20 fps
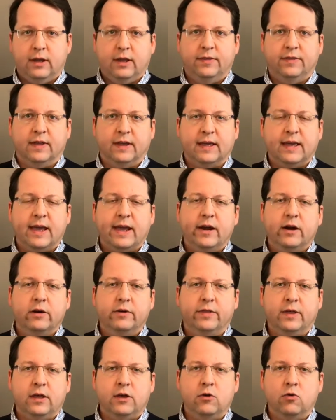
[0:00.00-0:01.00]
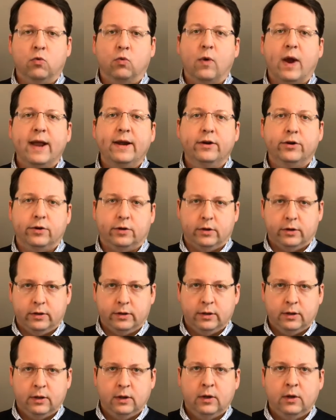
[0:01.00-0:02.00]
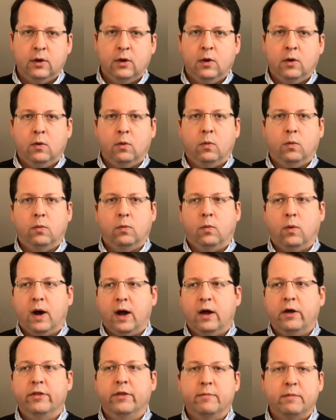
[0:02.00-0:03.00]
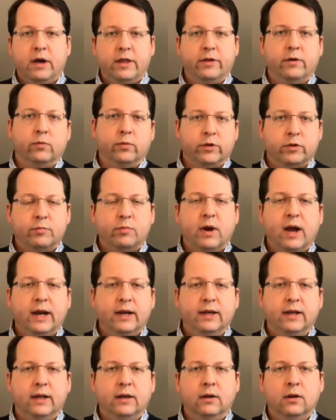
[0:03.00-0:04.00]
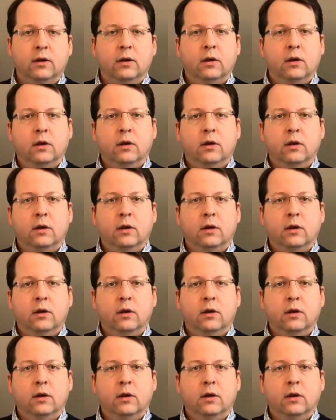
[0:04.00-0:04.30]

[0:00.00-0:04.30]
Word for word: in the care that you rendered while the mother was pregnant,